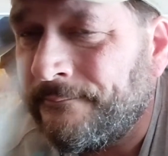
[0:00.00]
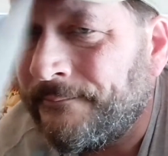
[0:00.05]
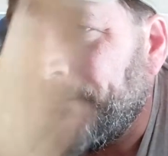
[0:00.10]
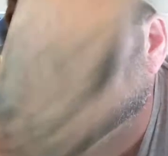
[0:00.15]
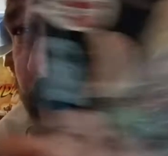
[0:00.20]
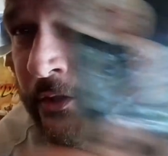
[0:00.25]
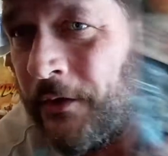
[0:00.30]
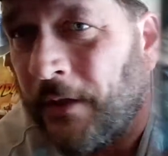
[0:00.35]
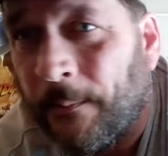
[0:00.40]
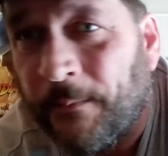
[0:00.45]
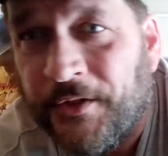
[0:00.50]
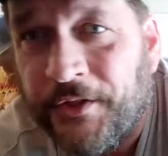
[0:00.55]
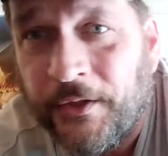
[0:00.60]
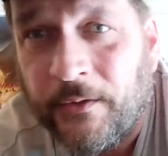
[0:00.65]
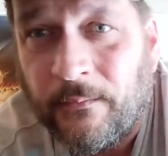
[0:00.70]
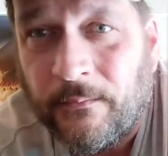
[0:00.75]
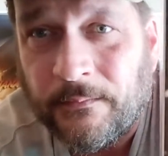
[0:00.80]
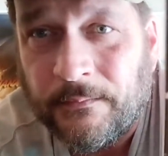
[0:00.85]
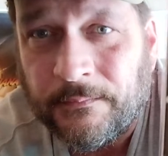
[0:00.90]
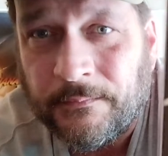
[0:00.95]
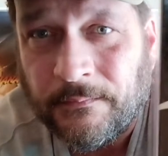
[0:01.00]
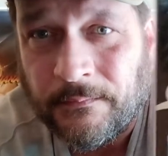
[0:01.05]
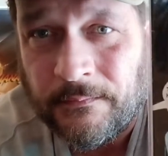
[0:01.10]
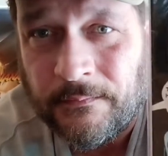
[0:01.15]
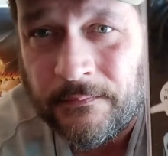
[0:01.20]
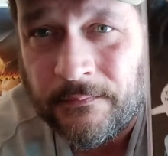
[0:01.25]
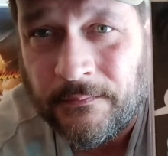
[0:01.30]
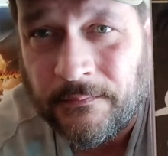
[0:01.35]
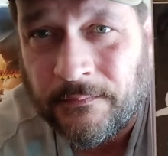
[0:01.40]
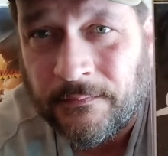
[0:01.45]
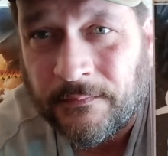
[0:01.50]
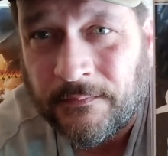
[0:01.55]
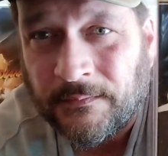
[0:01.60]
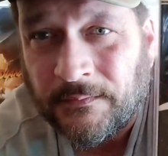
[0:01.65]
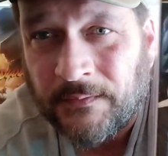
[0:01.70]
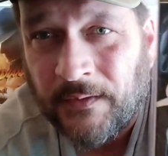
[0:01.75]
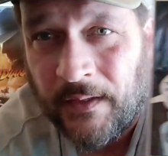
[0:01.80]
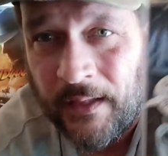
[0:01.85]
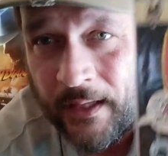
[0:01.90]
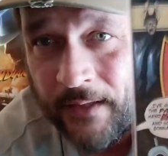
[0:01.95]
Issue number 2,
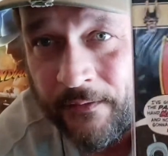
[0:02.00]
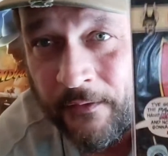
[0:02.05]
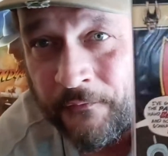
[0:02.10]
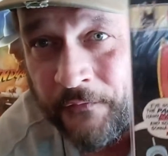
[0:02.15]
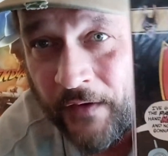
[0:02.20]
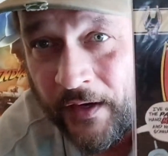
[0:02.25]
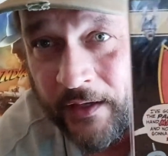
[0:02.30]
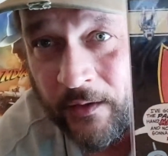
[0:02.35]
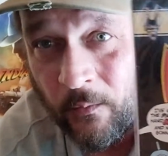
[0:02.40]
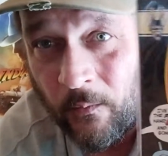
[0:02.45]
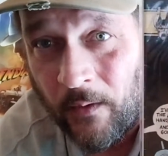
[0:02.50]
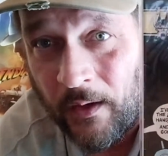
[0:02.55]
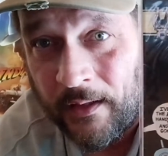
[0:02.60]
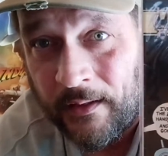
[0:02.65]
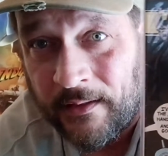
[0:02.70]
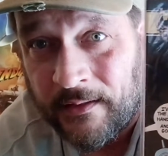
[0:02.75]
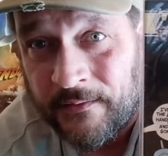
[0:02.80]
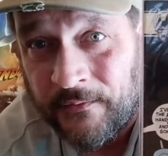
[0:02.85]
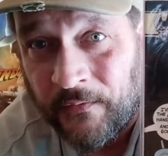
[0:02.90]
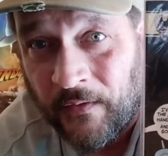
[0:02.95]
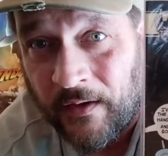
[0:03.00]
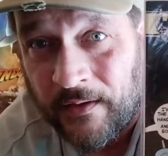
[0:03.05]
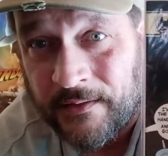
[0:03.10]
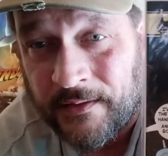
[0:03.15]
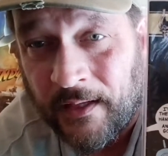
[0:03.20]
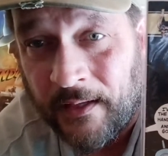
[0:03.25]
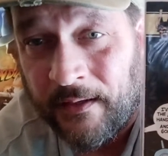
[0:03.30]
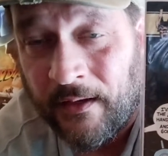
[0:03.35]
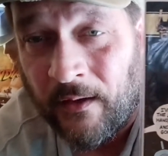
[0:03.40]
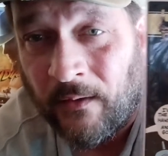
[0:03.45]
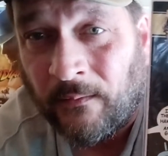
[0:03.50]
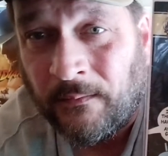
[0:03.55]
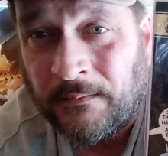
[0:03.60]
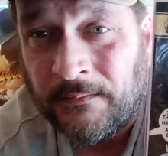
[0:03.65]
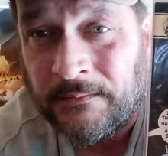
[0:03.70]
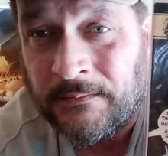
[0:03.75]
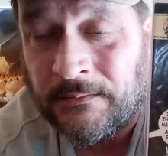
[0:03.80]
and the final one, as far as I know,